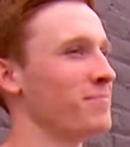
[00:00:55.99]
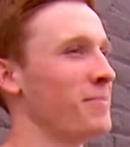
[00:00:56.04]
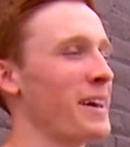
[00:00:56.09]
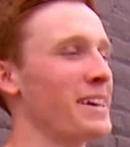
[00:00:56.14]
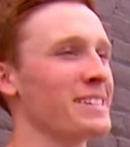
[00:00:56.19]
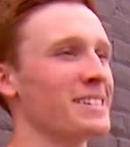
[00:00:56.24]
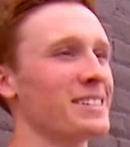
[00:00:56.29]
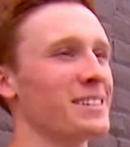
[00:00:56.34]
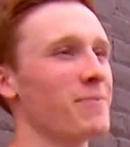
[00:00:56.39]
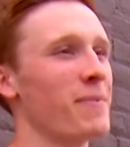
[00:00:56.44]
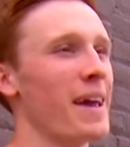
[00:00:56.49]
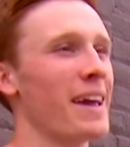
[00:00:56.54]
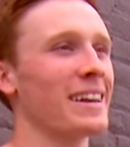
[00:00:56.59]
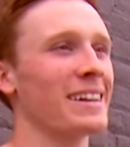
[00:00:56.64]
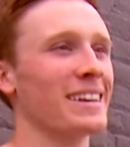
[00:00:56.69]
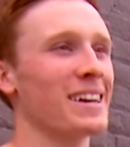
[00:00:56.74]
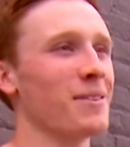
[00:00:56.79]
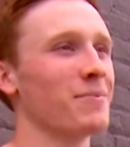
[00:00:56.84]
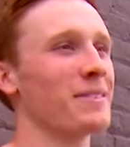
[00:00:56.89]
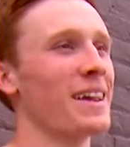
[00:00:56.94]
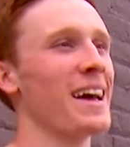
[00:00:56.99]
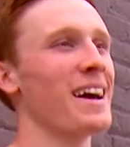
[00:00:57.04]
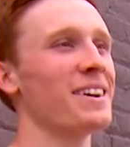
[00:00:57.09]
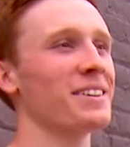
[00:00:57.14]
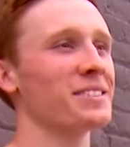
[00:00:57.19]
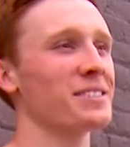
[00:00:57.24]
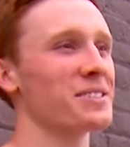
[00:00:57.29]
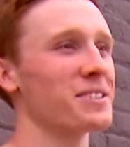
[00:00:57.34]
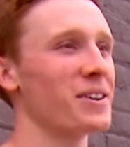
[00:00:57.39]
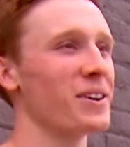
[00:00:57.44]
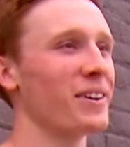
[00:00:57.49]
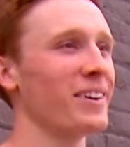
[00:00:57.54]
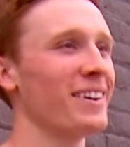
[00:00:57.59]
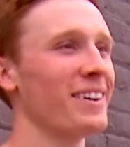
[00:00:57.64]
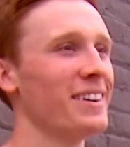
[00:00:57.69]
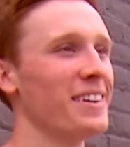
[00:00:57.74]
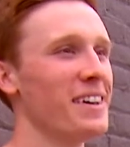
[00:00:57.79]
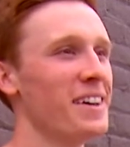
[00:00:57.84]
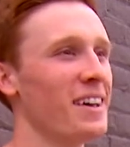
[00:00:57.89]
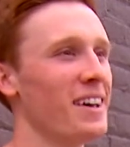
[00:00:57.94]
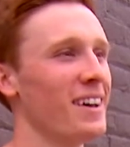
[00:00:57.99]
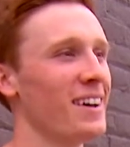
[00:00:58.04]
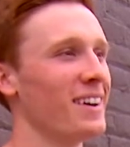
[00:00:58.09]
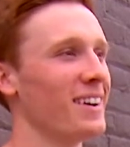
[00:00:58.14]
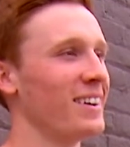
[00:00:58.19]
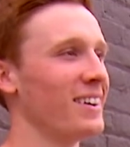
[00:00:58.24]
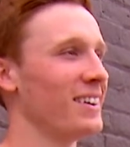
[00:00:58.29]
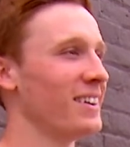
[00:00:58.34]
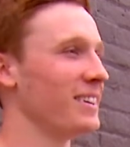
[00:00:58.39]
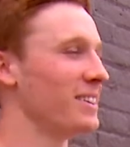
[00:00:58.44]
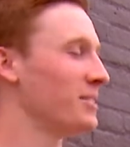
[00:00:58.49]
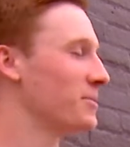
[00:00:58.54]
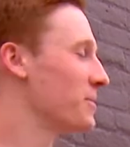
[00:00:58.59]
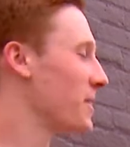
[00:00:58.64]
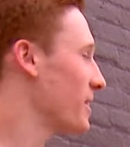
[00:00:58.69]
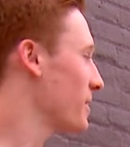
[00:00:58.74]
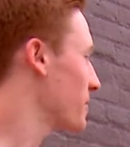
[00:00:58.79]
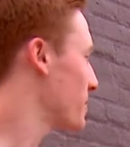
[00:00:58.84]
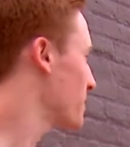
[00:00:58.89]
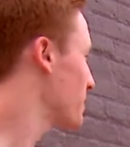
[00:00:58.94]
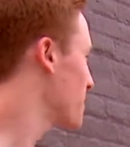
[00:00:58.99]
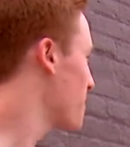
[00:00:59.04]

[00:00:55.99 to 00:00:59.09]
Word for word: basically made it come down. So they, meaning the